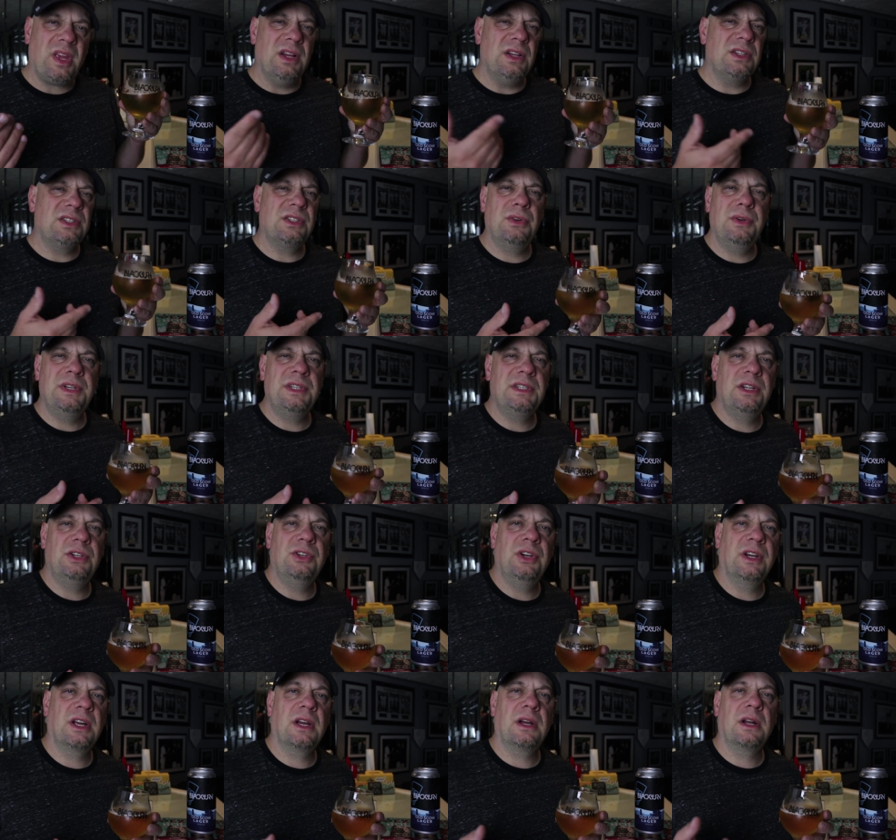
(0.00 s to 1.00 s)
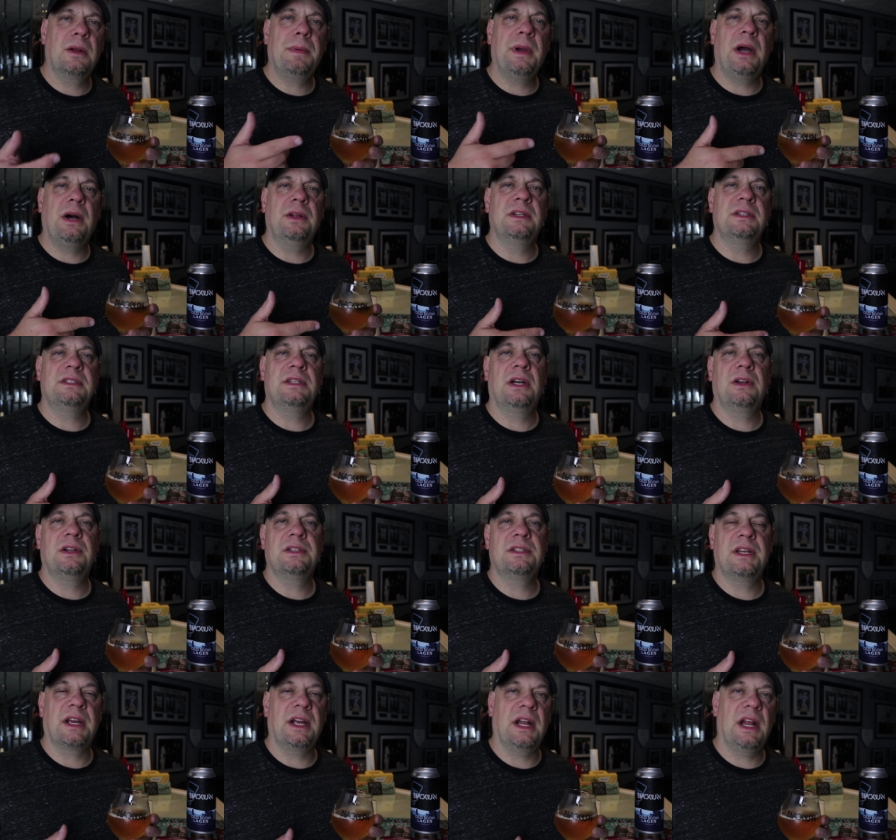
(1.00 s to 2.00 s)
So easy to drink. I'm going to pound this down in a
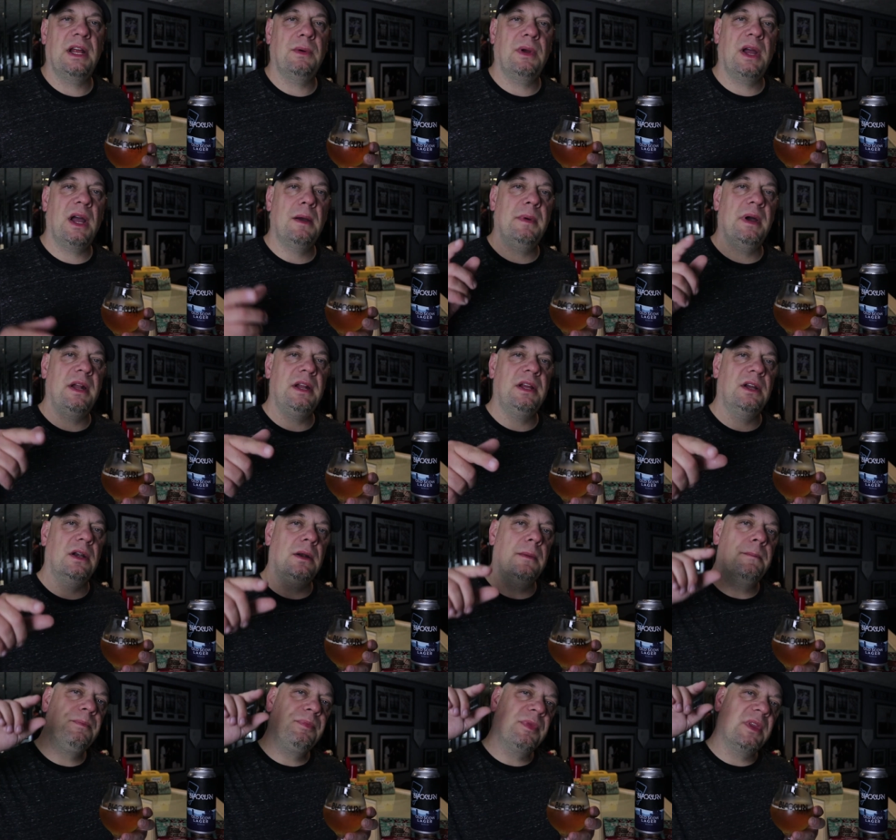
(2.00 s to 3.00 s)
second. Anyway, I'm out of here.